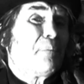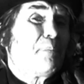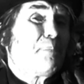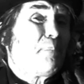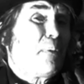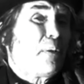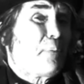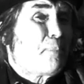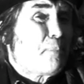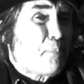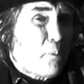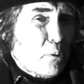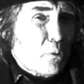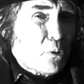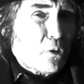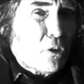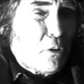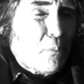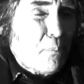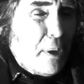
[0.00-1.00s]
but
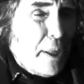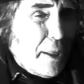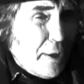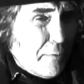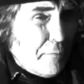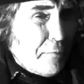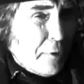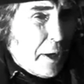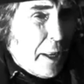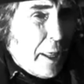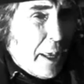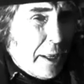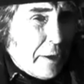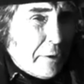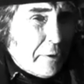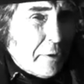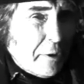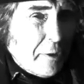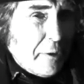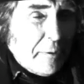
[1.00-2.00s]
possibly of
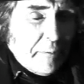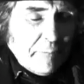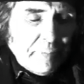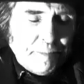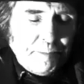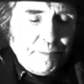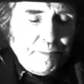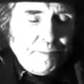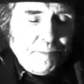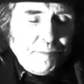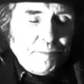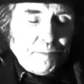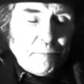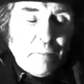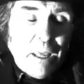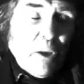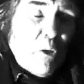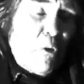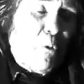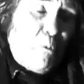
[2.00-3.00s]
lead.
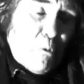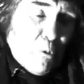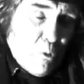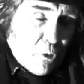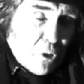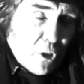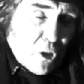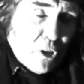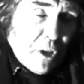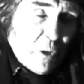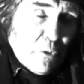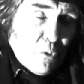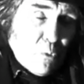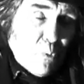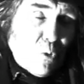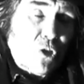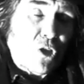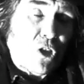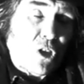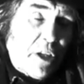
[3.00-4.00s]
He got his son to
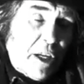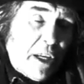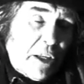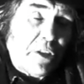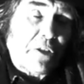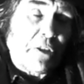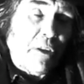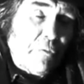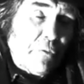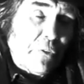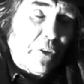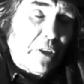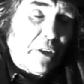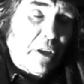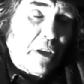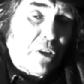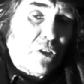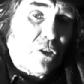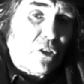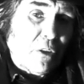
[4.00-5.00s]
wash his hands after he
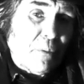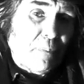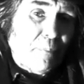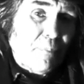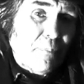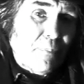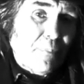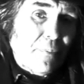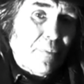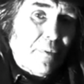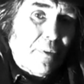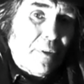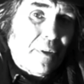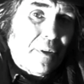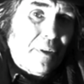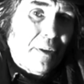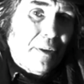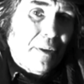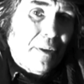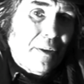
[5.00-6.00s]
touched them.
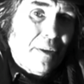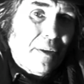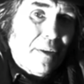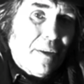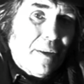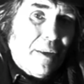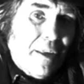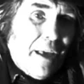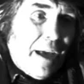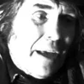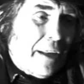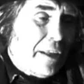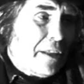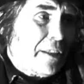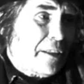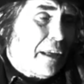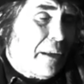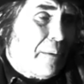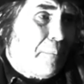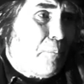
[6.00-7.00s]
And
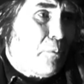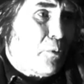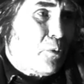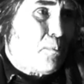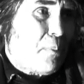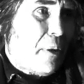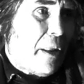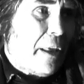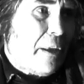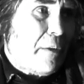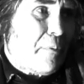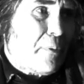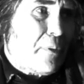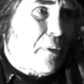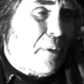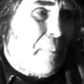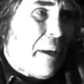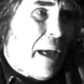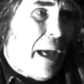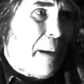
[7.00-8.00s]
his son would play with
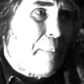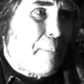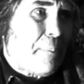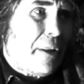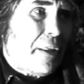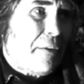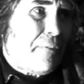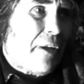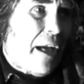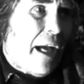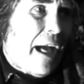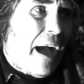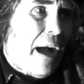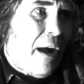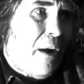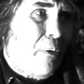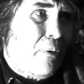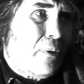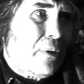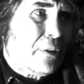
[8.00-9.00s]
them happily for
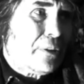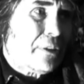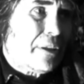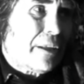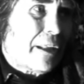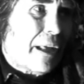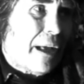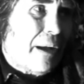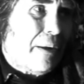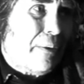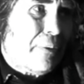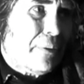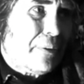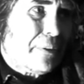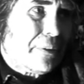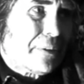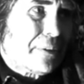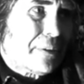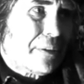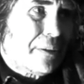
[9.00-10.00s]
hours and
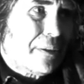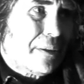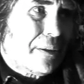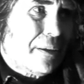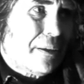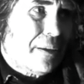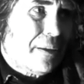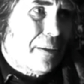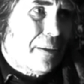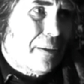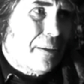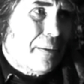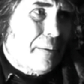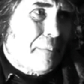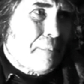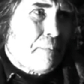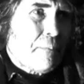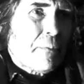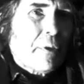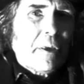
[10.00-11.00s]
hours.
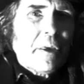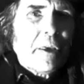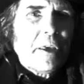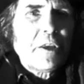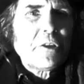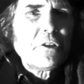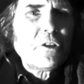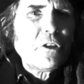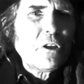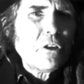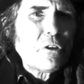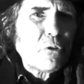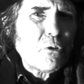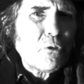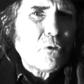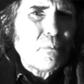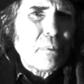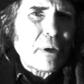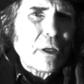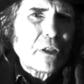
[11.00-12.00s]
"Isn't it
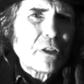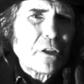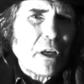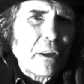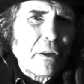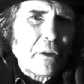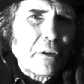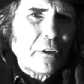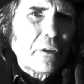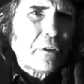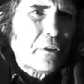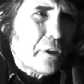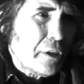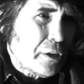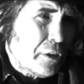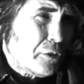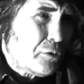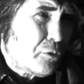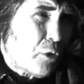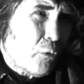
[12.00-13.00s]
good, my son, that
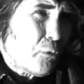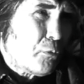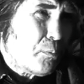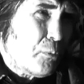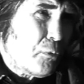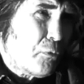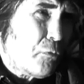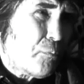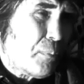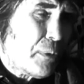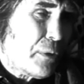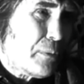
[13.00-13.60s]
these don't move by